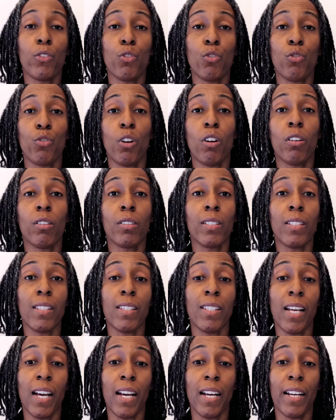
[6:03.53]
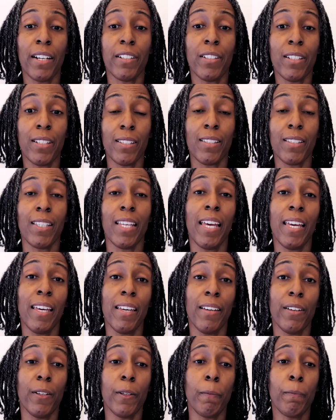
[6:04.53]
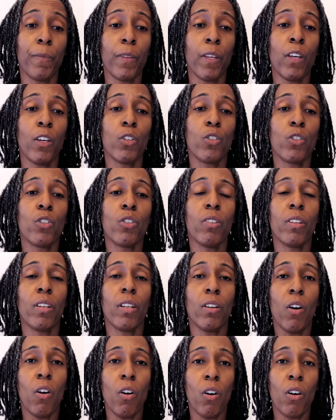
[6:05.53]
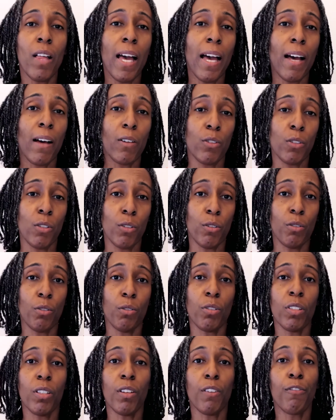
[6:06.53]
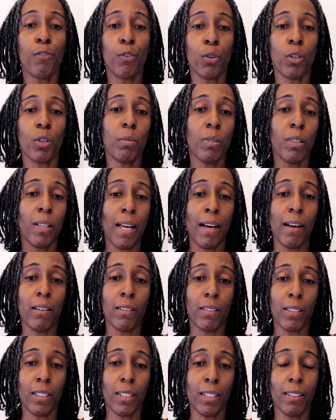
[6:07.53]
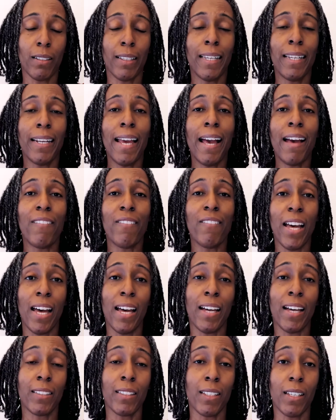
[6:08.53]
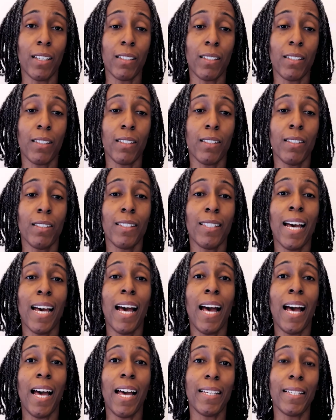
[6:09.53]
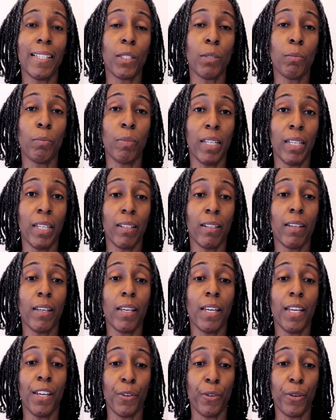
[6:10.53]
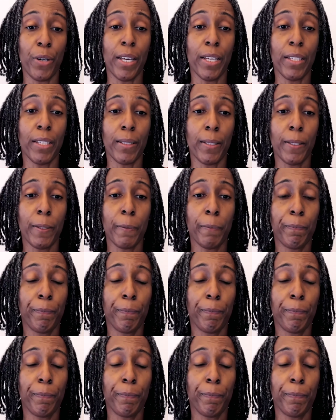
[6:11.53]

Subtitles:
with a strong desire to scale so that all households in affordable housing can have access to high-speed internet.